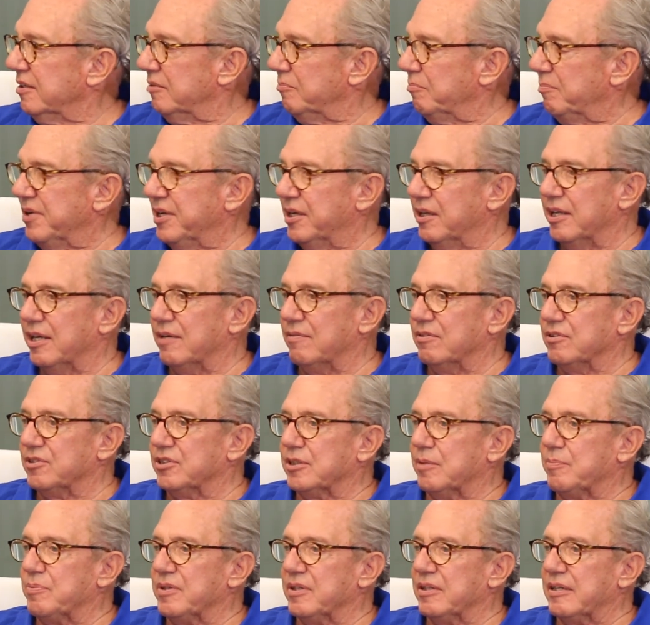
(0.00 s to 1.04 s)
mid-level,
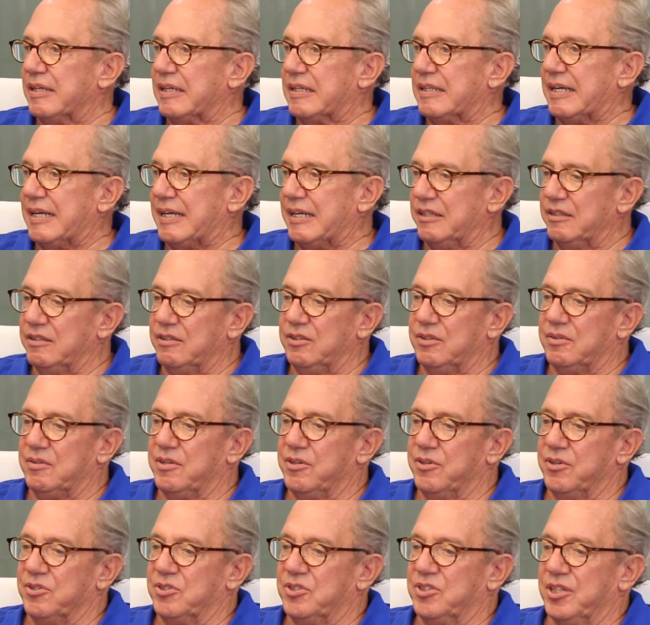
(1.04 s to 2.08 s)
something like that, and
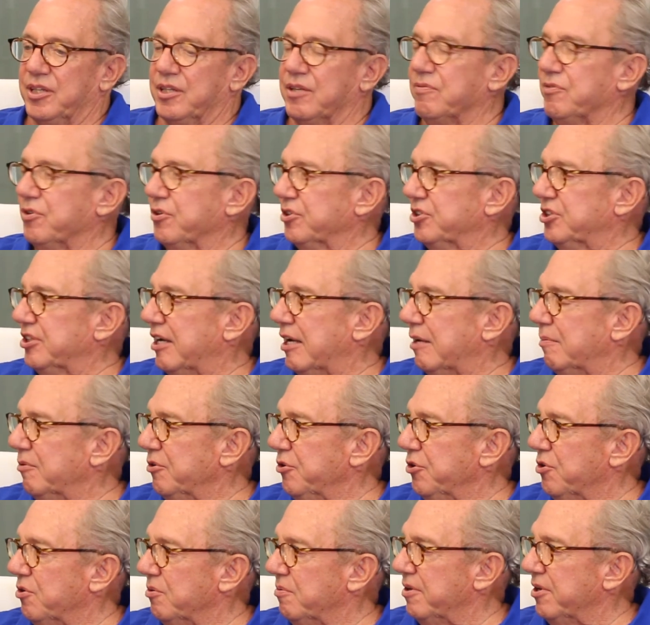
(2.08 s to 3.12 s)
you're sick of your job,
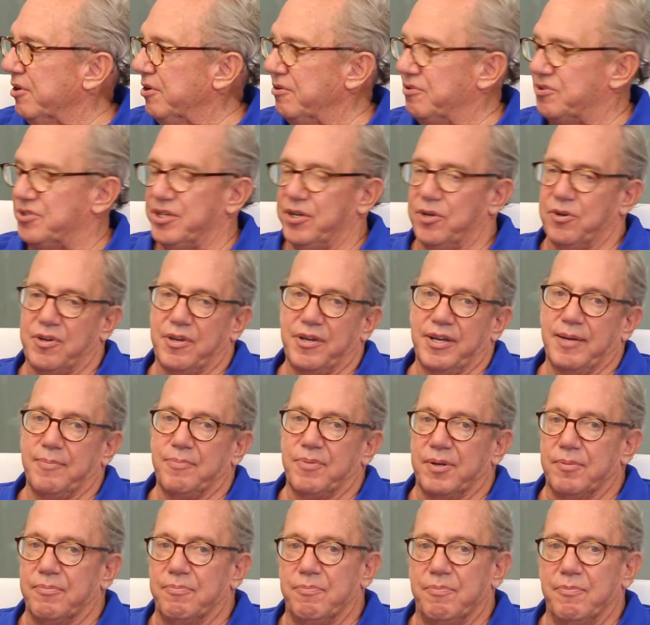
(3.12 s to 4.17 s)
and you say, okay, I'm
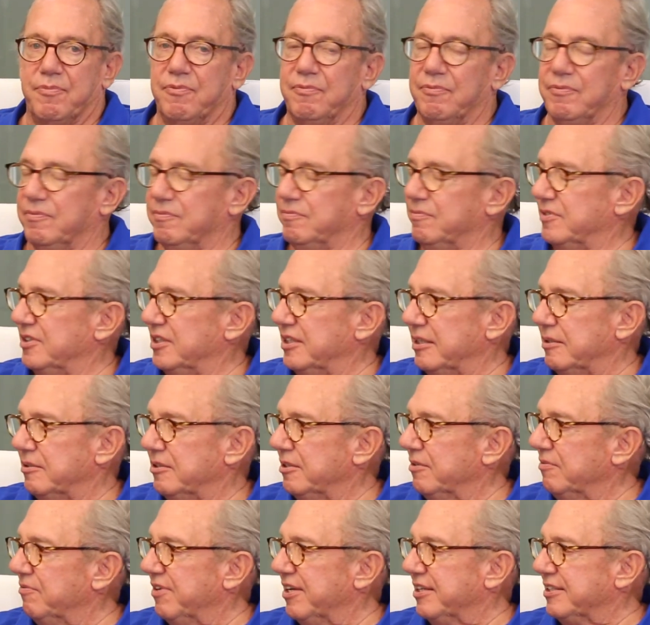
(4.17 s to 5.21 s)
going to
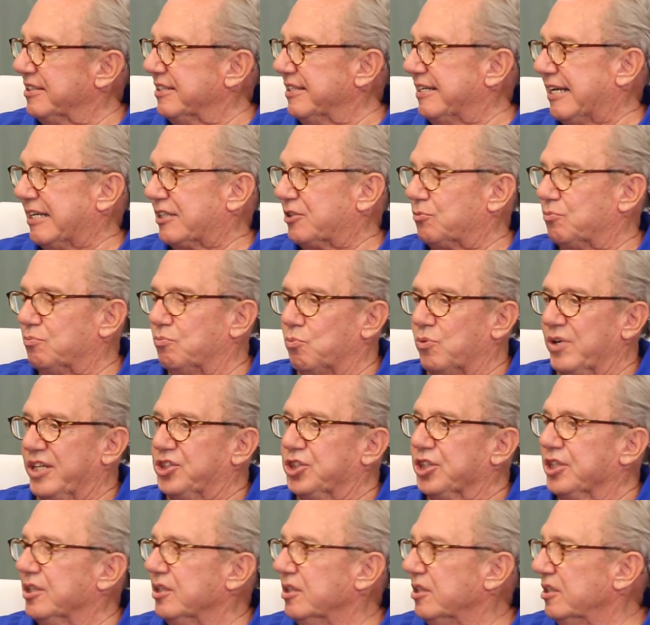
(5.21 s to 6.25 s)
invent the next widget